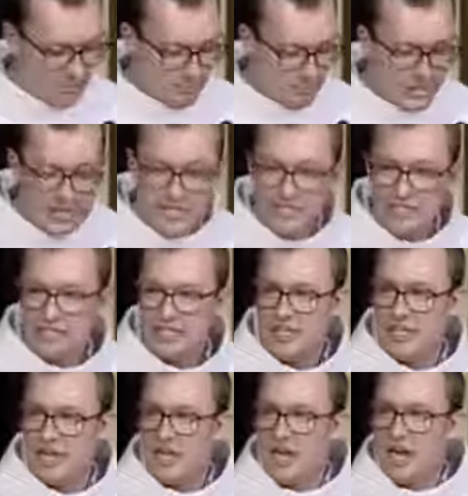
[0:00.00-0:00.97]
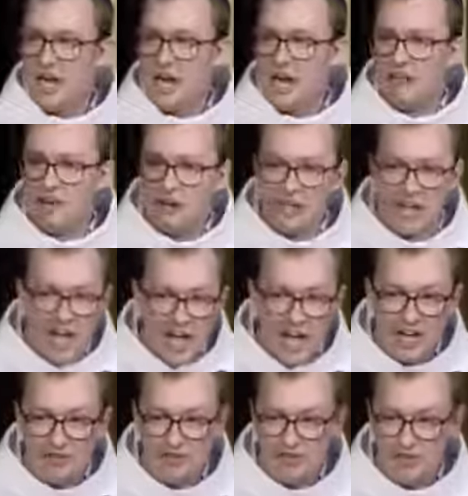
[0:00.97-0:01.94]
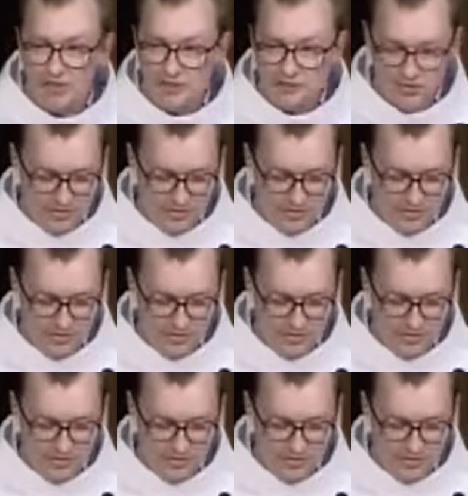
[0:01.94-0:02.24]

beat of our lives.